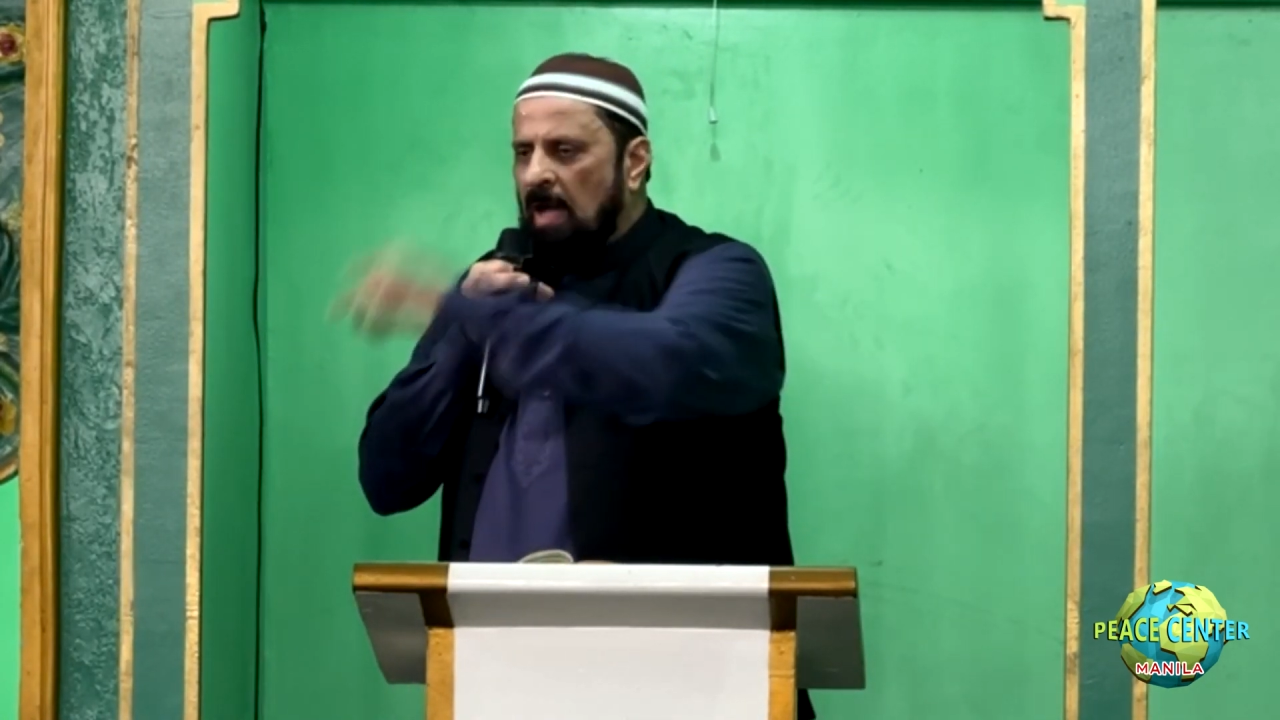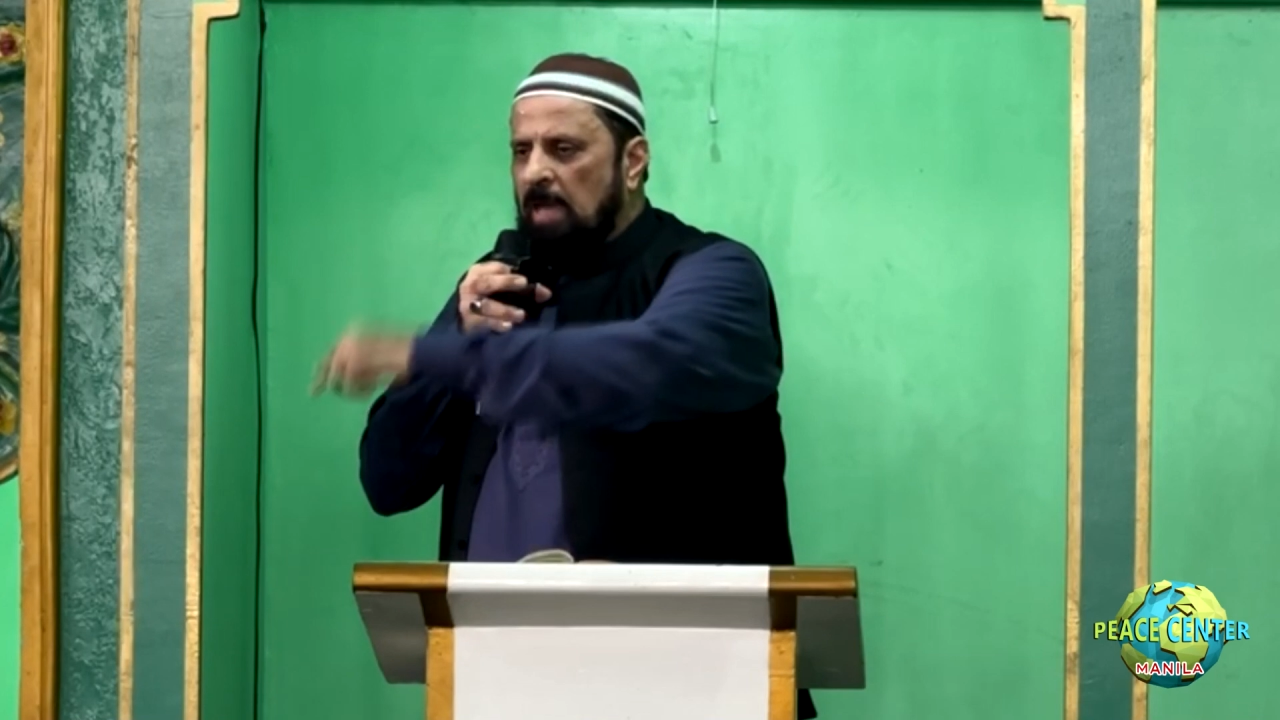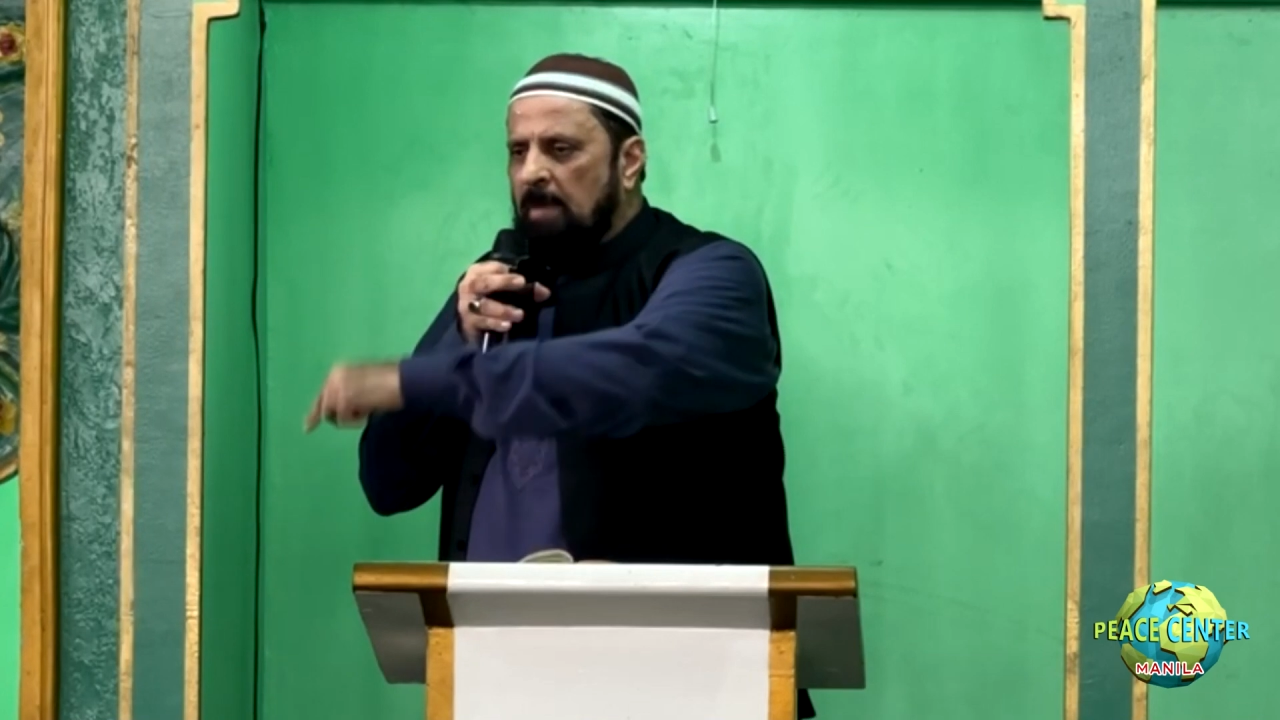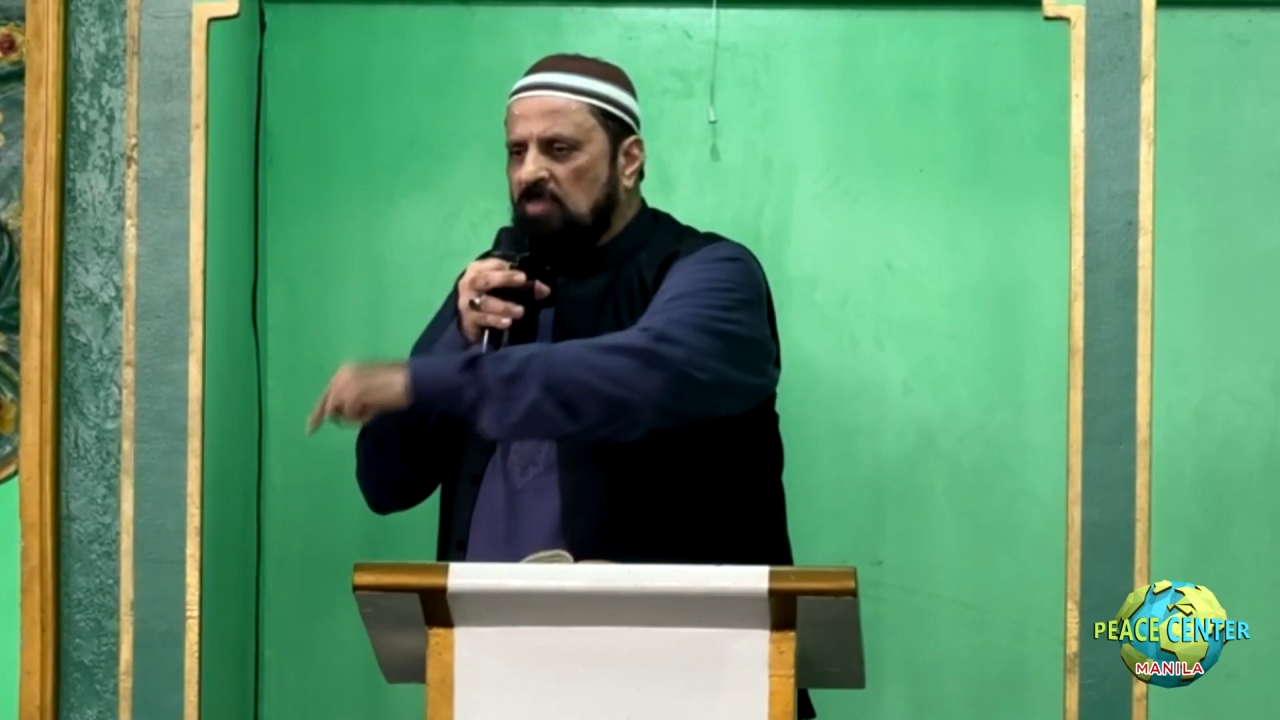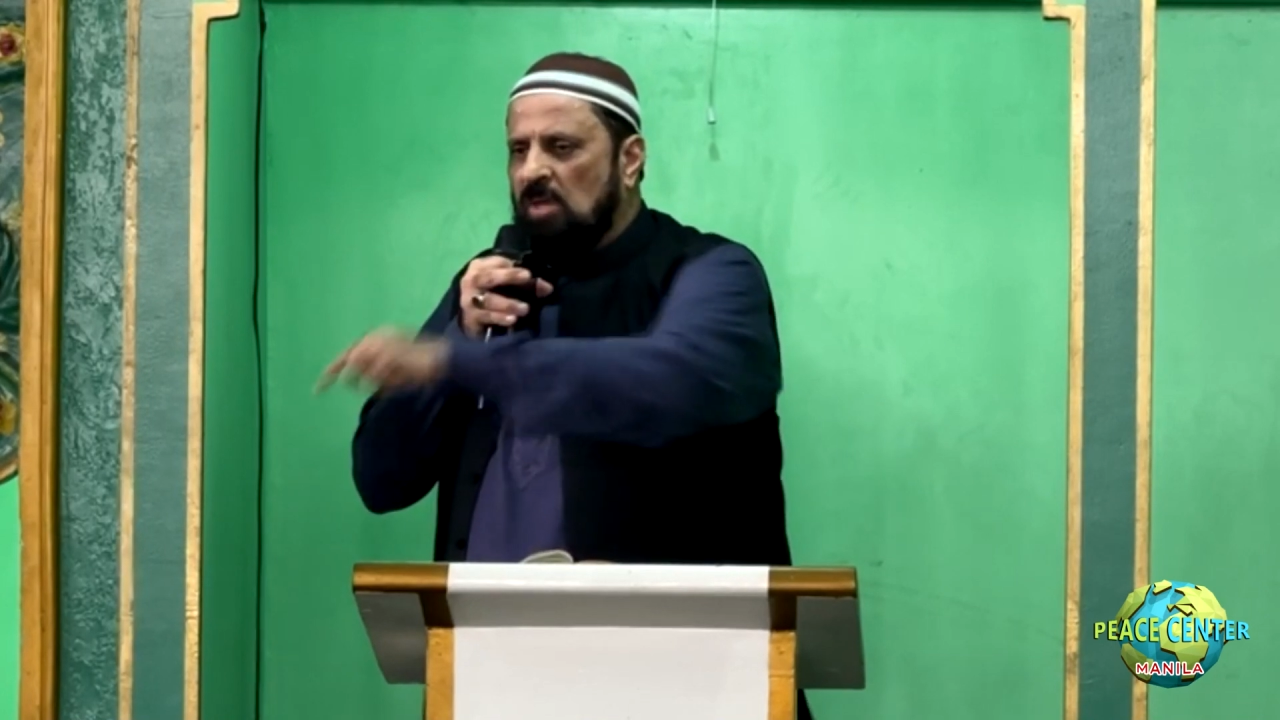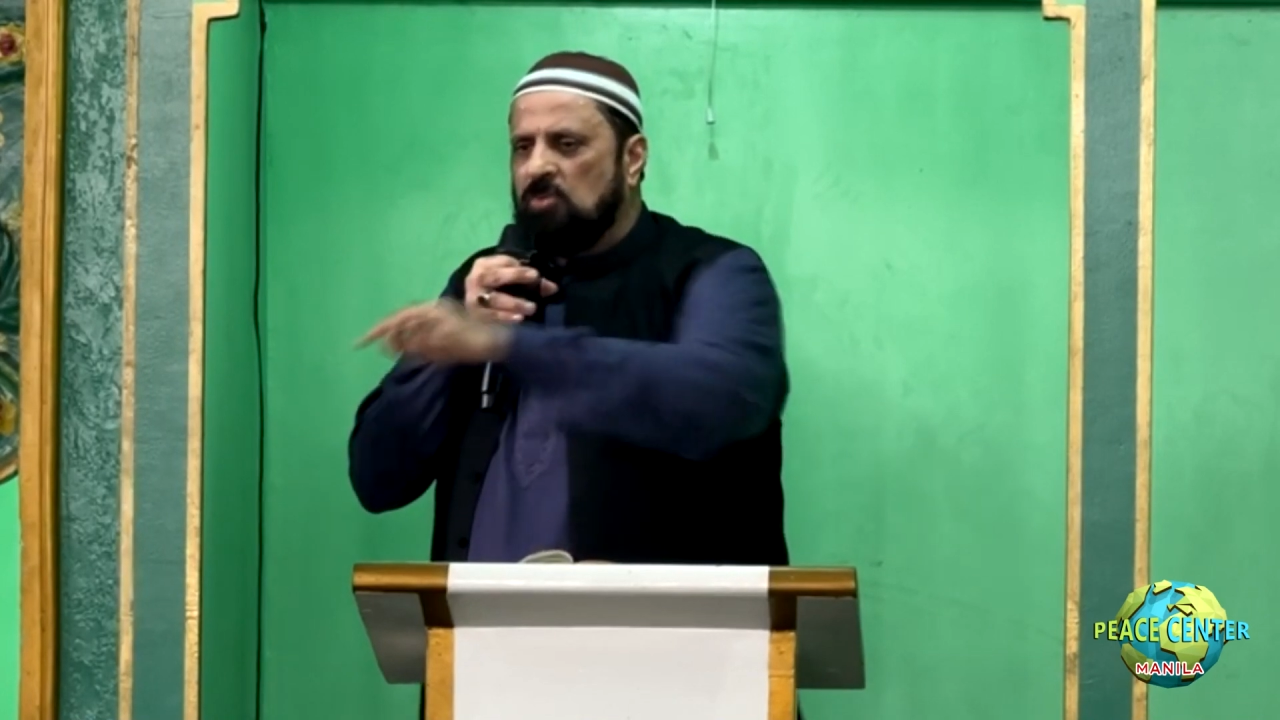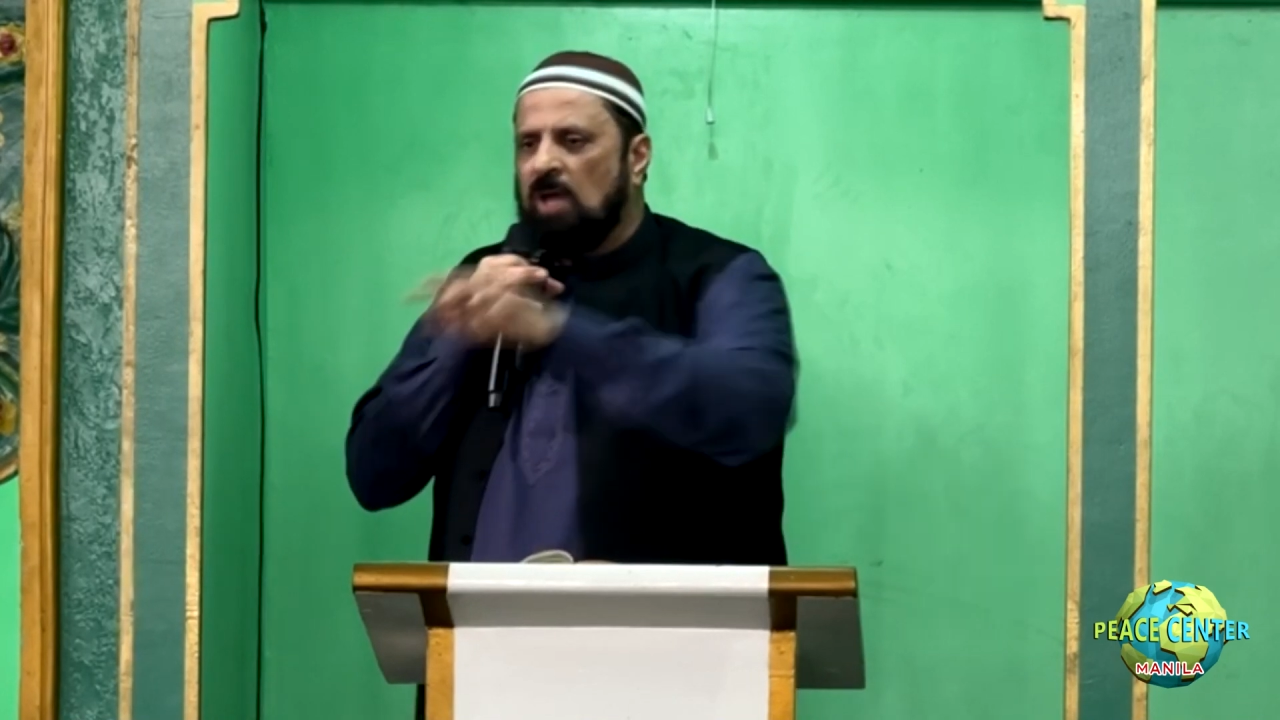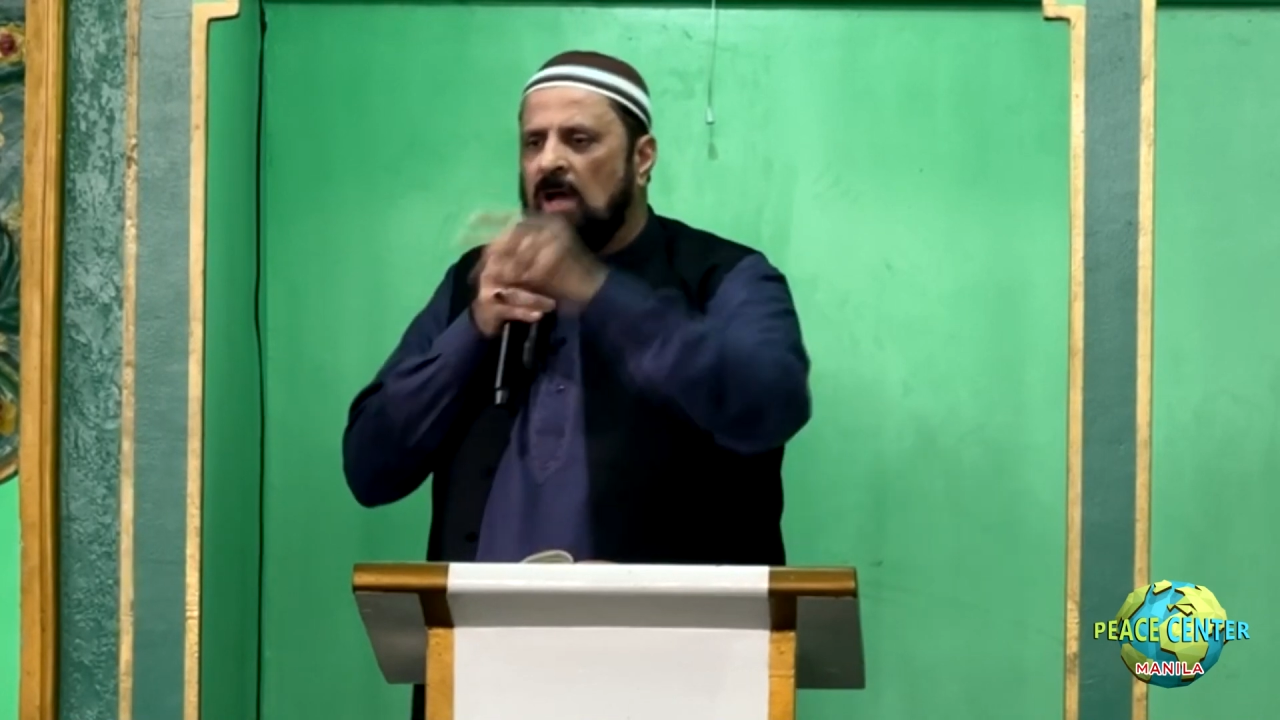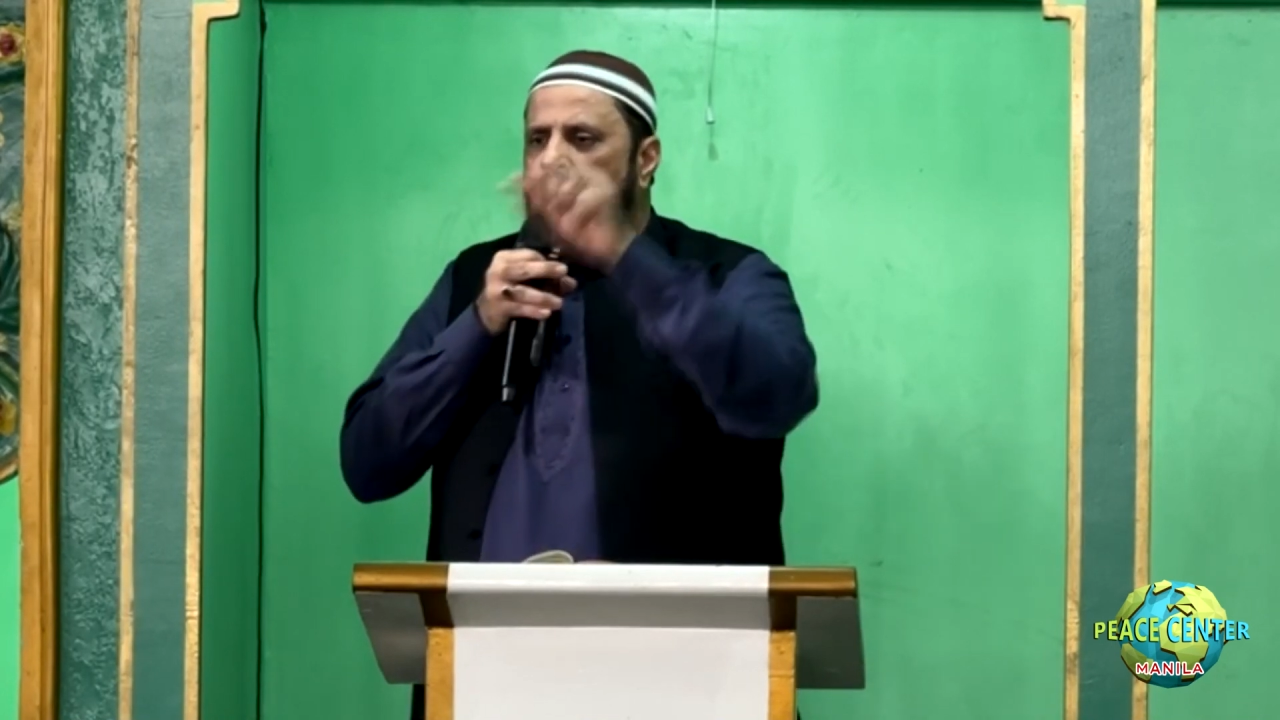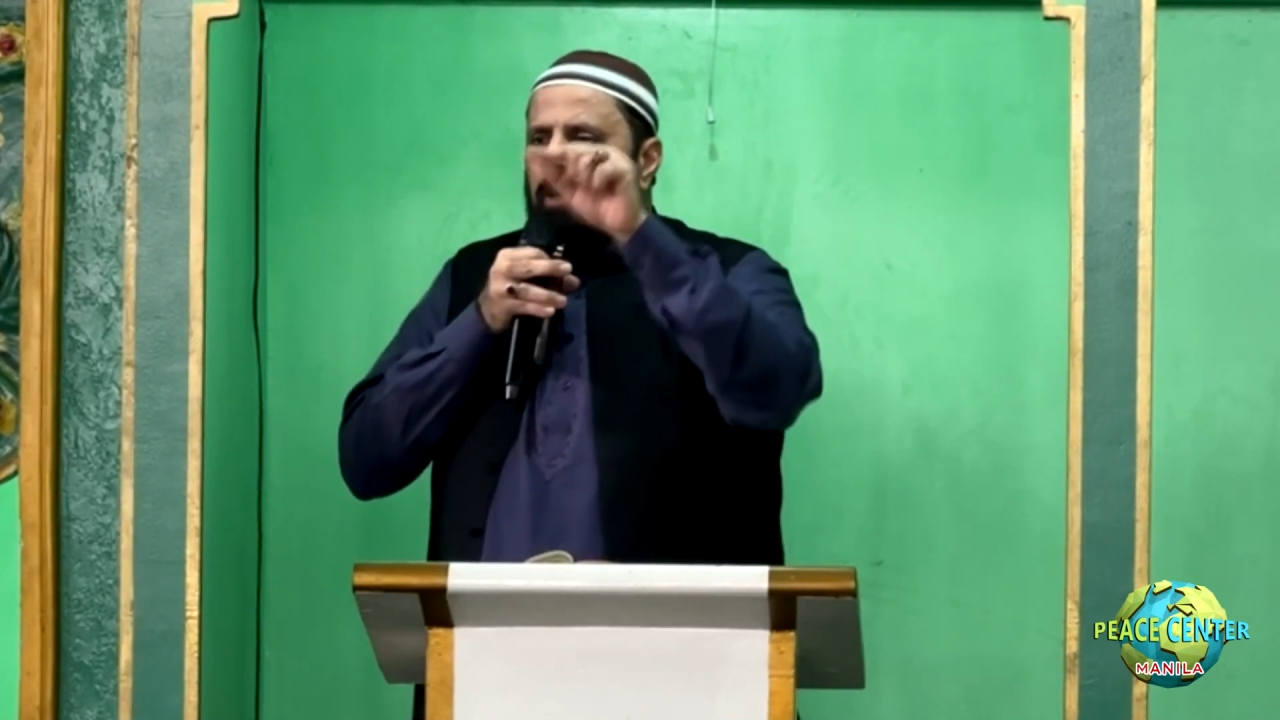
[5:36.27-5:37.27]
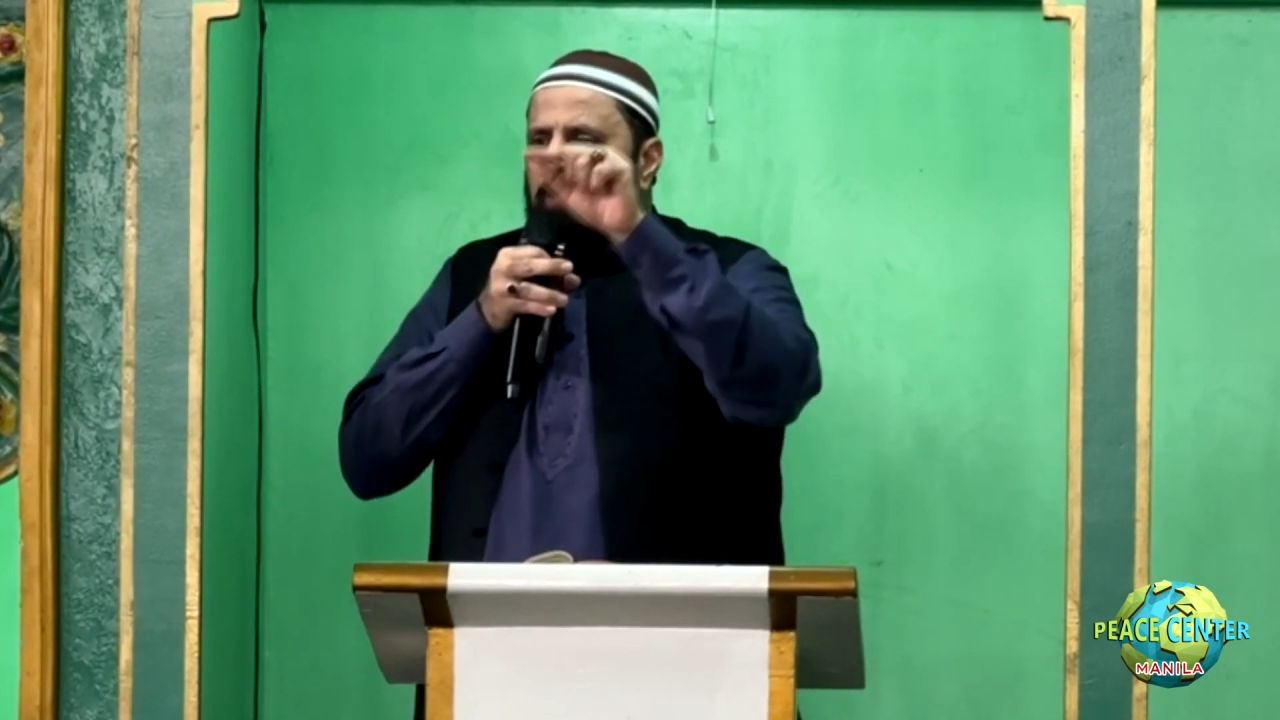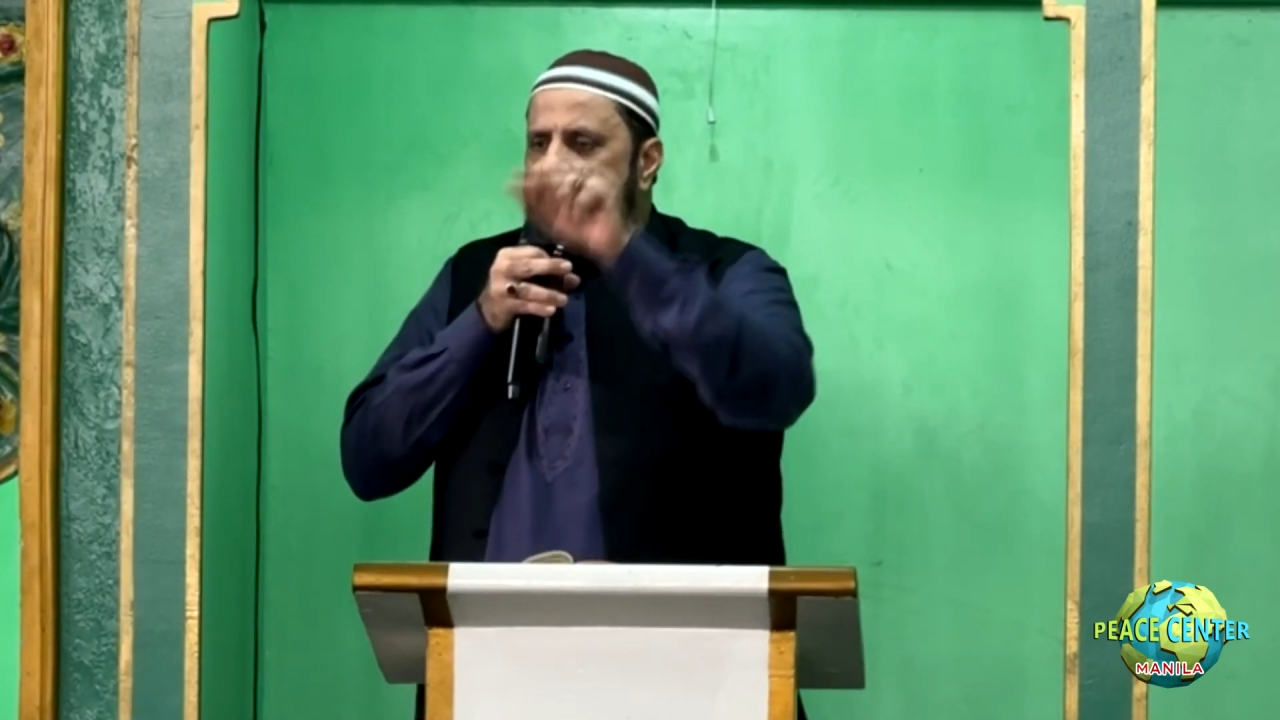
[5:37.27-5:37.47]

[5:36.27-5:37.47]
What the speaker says: he makes sajda.